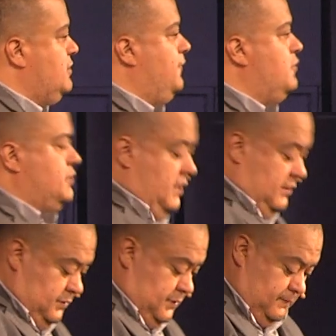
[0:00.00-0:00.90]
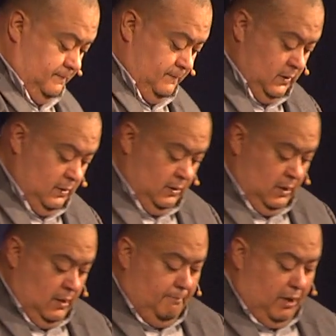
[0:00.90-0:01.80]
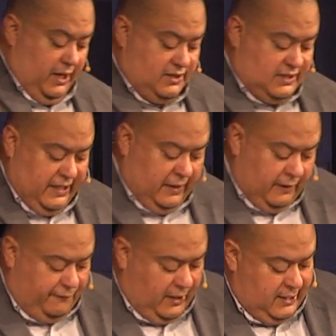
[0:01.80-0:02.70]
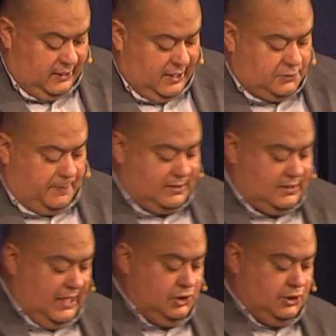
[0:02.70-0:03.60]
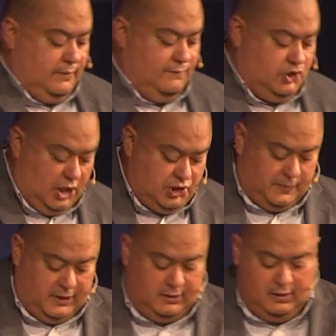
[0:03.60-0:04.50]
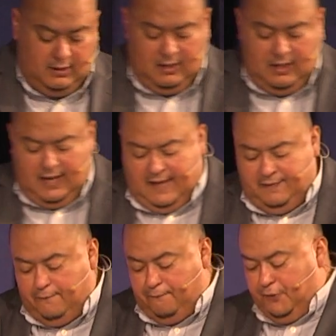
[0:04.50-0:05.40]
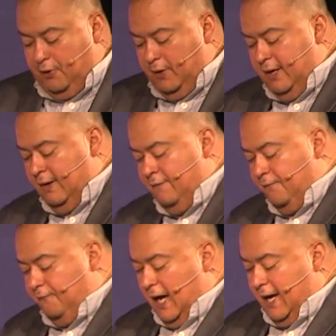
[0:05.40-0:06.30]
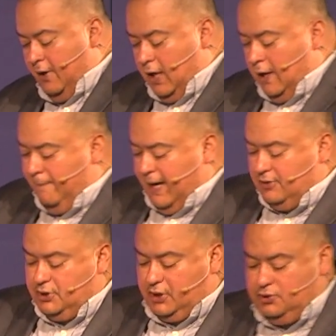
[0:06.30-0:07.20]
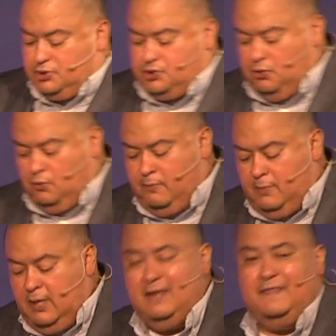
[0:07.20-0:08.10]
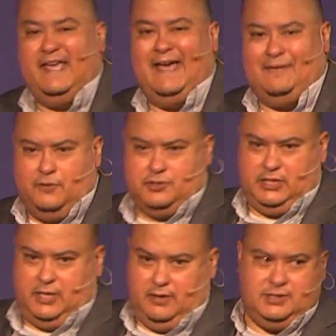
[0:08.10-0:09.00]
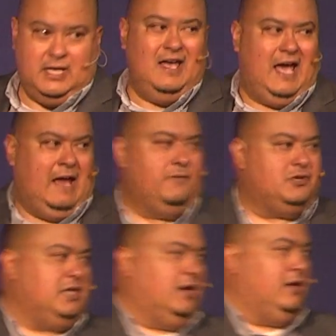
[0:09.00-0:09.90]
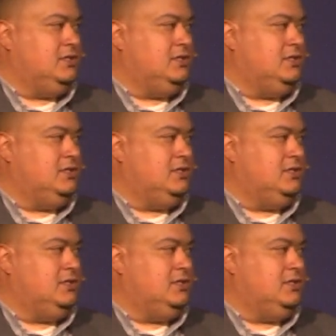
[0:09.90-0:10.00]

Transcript: for sins, but a terrifying expectation of judgment and the fury of a fire about to consume the adversaries. Adversaries